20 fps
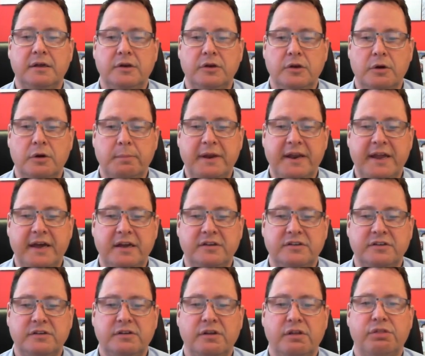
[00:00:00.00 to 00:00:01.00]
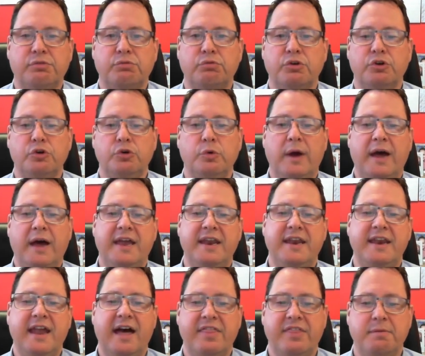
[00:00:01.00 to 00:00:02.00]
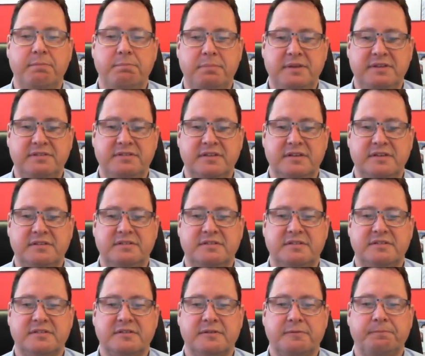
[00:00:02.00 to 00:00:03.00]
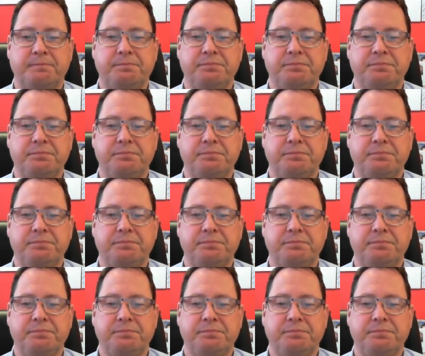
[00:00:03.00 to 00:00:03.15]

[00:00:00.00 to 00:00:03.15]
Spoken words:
nominated through another business.